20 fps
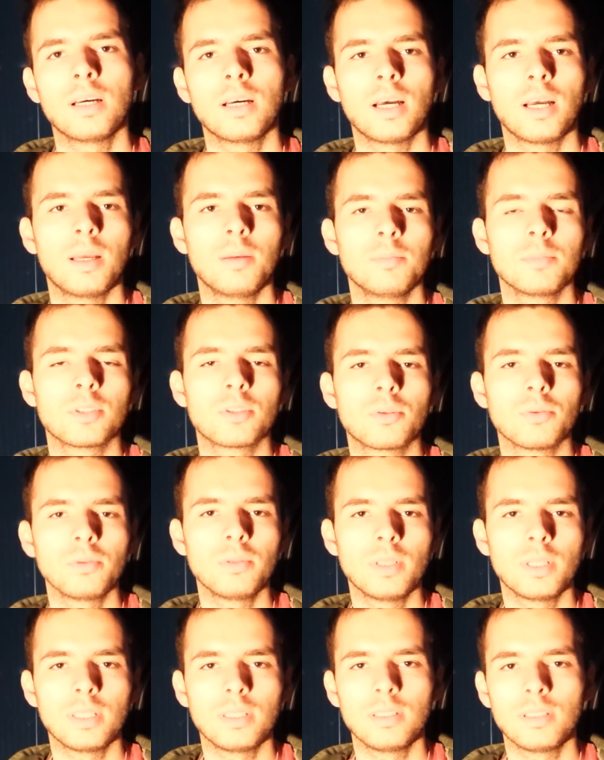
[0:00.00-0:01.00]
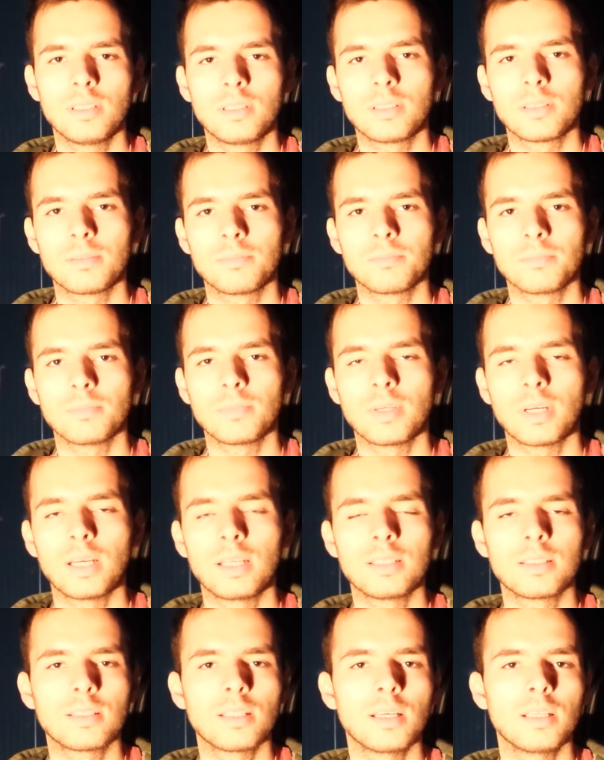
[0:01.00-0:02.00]
I'm student.
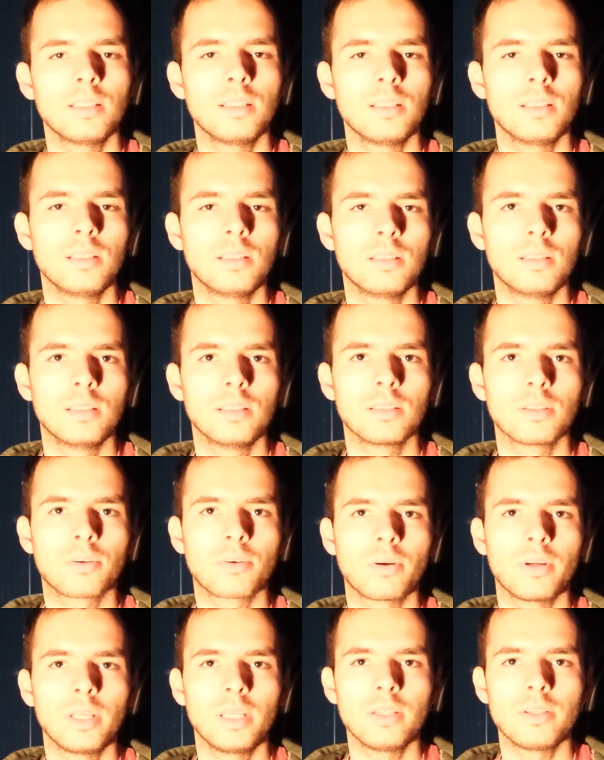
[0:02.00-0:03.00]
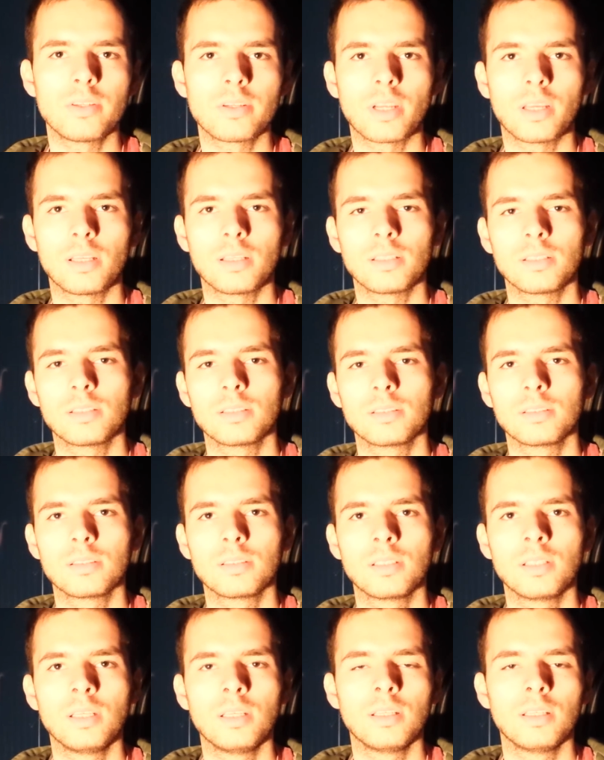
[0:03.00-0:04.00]
I study in Croatia,
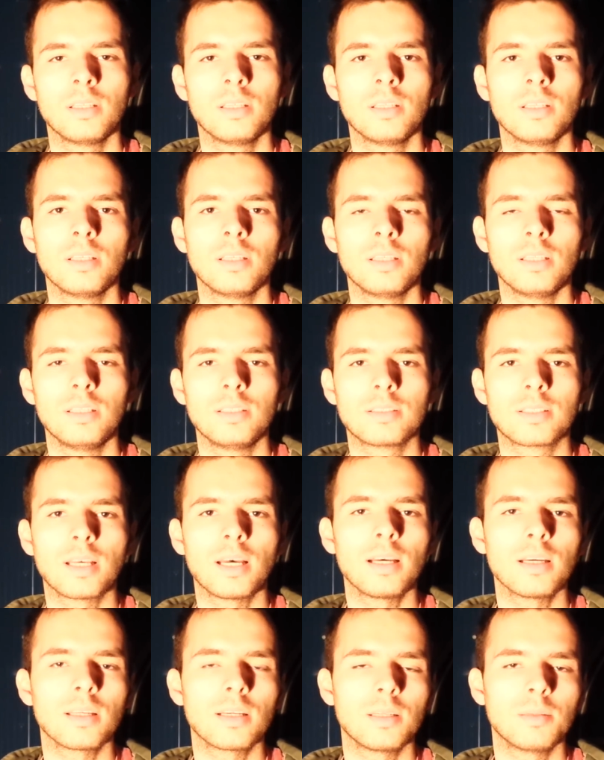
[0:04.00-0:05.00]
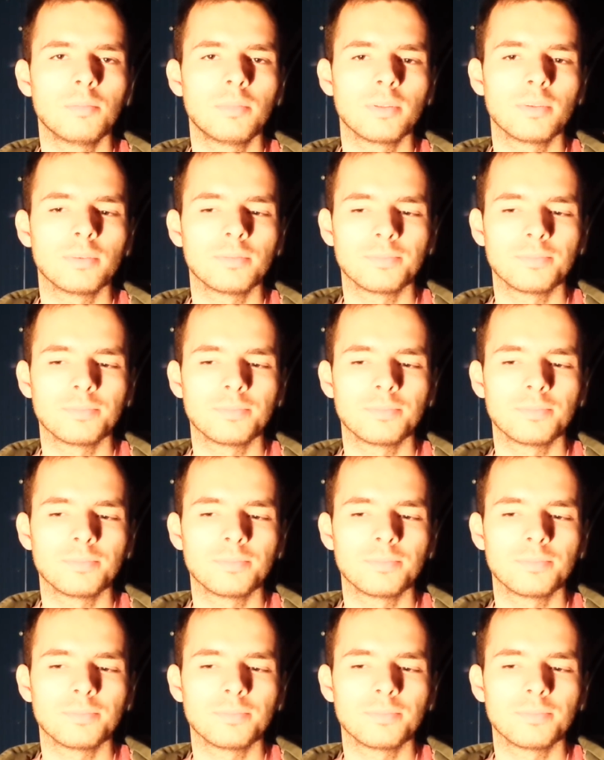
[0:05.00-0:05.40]
in Zagreb,